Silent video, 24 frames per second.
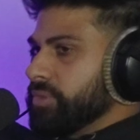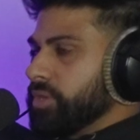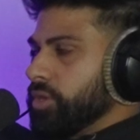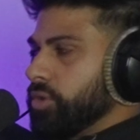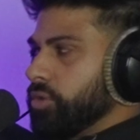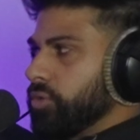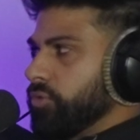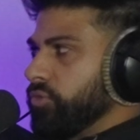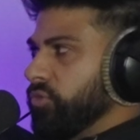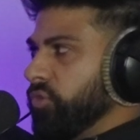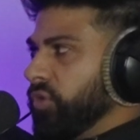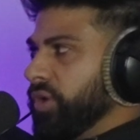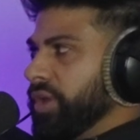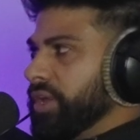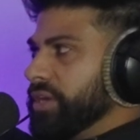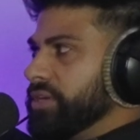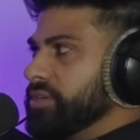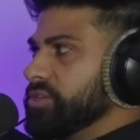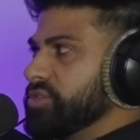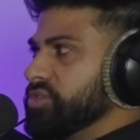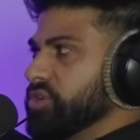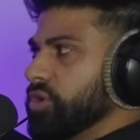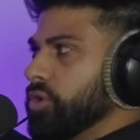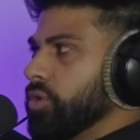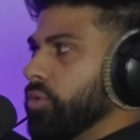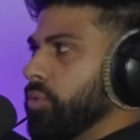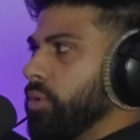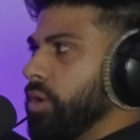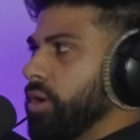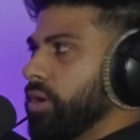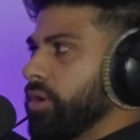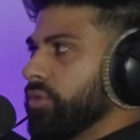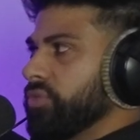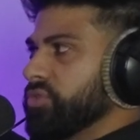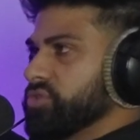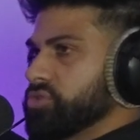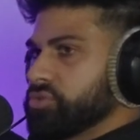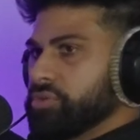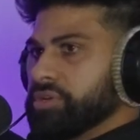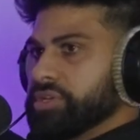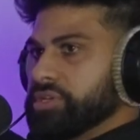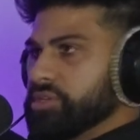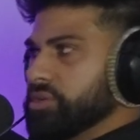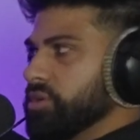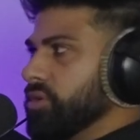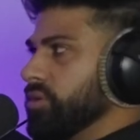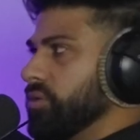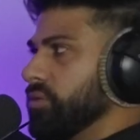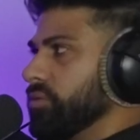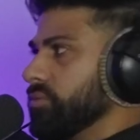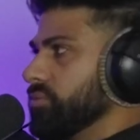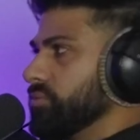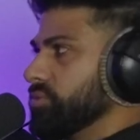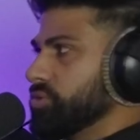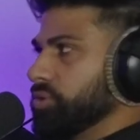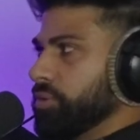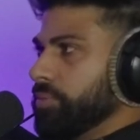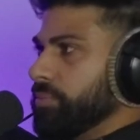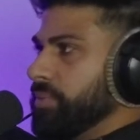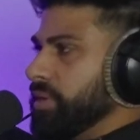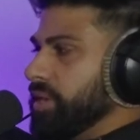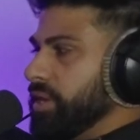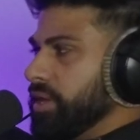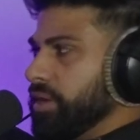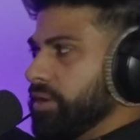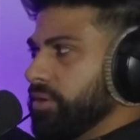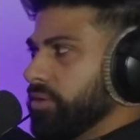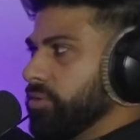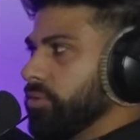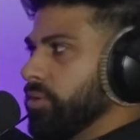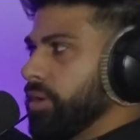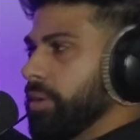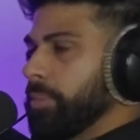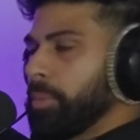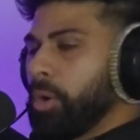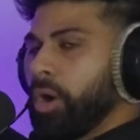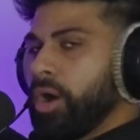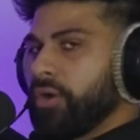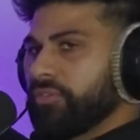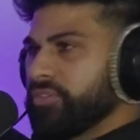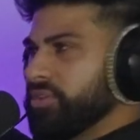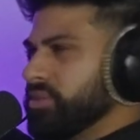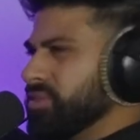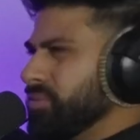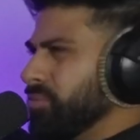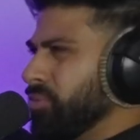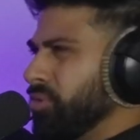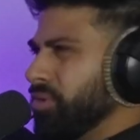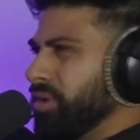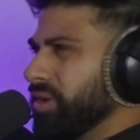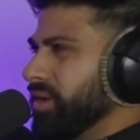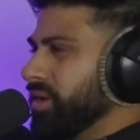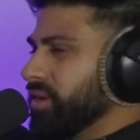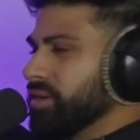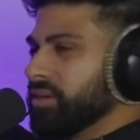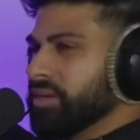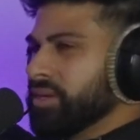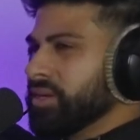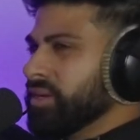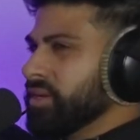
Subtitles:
afraid to go walk on the street, to go to a meeting or go grab coffee in the morning.